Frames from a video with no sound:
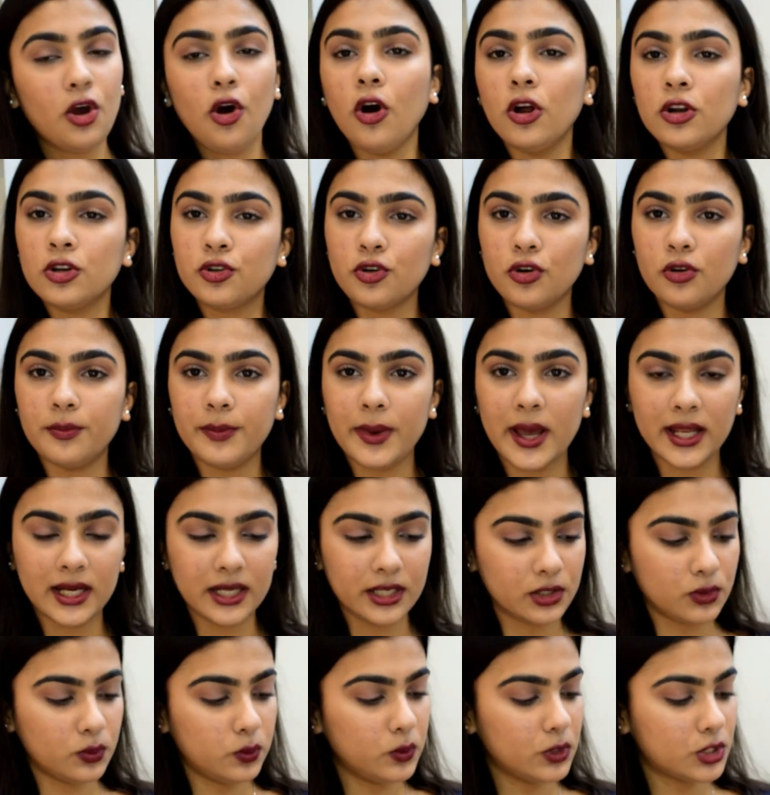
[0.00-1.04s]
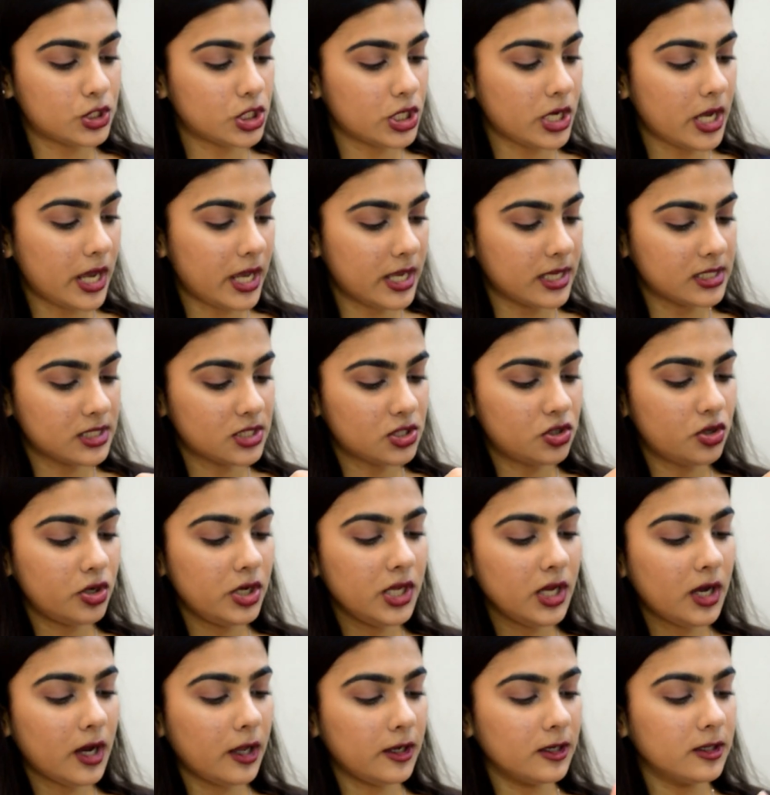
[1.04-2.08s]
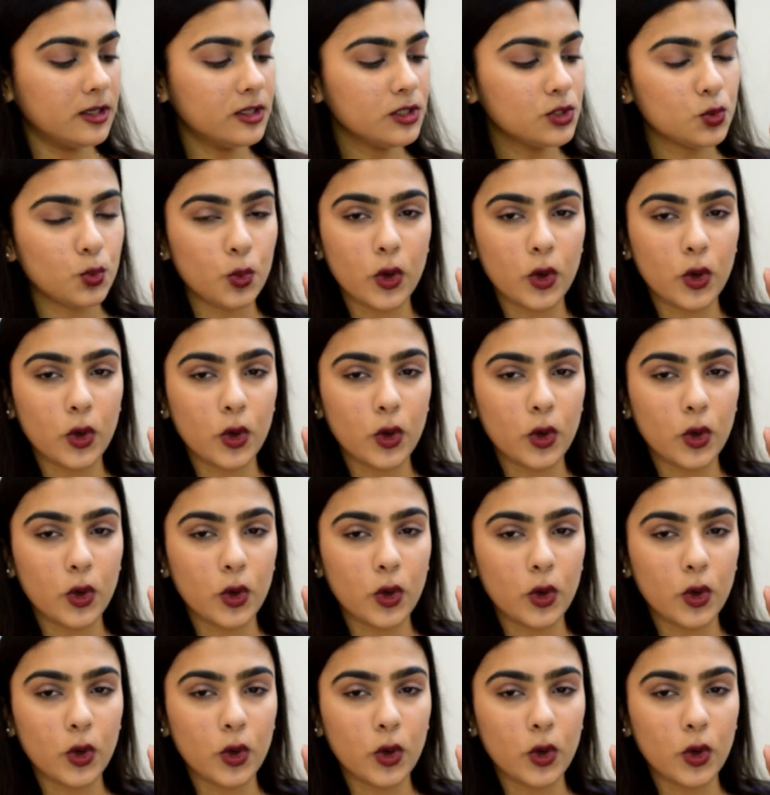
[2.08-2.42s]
contour palette, which has three colors.